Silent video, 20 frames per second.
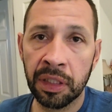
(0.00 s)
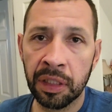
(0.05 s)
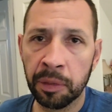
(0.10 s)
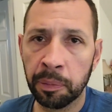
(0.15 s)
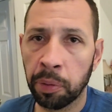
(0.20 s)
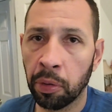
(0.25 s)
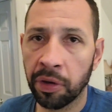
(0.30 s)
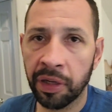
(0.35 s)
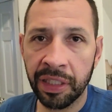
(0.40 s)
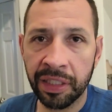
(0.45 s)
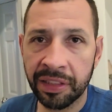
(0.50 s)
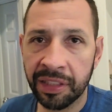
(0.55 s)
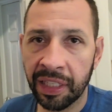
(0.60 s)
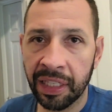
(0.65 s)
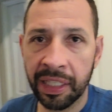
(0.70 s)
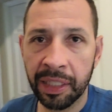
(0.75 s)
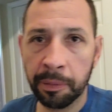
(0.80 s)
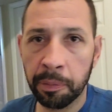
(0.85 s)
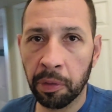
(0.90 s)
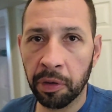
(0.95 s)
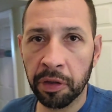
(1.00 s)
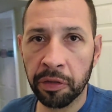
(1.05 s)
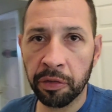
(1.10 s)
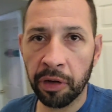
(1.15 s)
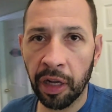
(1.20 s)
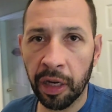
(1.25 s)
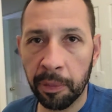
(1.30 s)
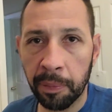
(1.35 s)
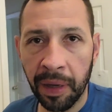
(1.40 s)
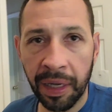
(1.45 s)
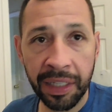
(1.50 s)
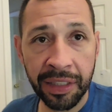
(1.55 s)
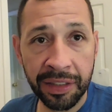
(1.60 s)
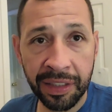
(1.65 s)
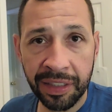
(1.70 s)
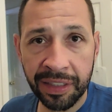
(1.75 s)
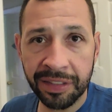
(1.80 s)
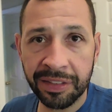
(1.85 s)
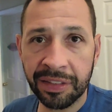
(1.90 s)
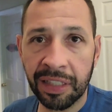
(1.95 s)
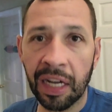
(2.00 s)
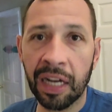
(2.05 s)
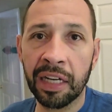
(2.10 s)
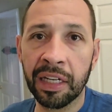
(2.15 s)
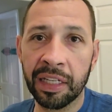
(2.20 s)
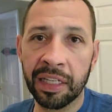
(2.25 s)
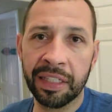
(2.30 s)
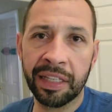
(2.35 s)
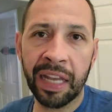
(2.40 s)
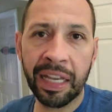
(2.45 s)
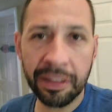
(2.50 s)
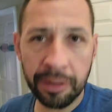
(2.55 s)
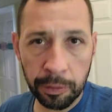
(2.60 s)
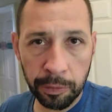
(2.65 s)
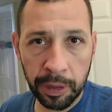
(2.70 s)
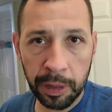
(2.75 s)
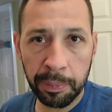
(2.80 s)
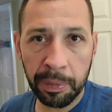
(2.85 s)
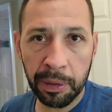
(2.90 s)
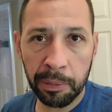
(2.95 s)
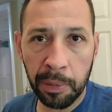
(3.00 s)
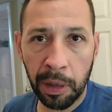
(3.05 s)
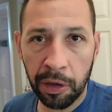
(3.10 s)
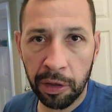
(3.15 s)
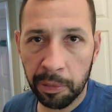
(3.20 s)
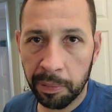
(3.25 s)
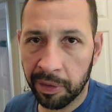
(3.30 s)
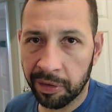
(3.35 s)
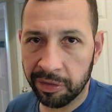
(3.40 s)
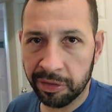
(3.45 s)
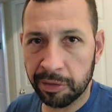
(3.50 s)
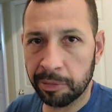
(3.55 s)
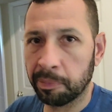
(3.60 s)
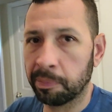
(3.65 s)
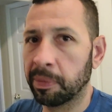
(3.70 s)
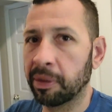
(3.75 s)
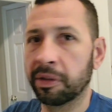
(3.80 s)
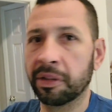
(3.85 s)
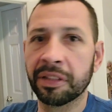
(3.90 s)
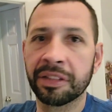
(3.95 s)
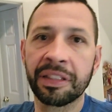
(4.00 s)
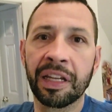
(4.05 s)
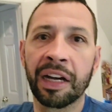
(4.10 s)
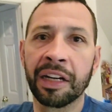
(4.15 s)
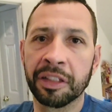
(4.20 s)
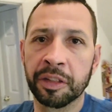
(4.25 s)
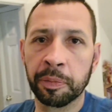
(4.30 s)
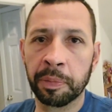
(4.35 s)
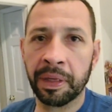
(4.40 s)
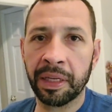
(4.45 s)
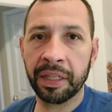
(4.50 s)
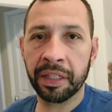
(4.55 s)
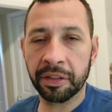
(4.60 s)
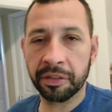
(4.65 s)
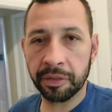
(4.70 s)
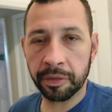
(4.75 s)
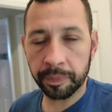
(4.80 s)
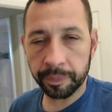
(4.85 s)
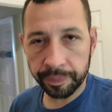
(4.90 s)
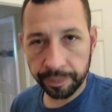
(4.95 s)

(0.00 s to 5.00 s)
Ported intake, ported throttle bodies, and a stock. It has a rebuilt motor, but it's built to stock specs.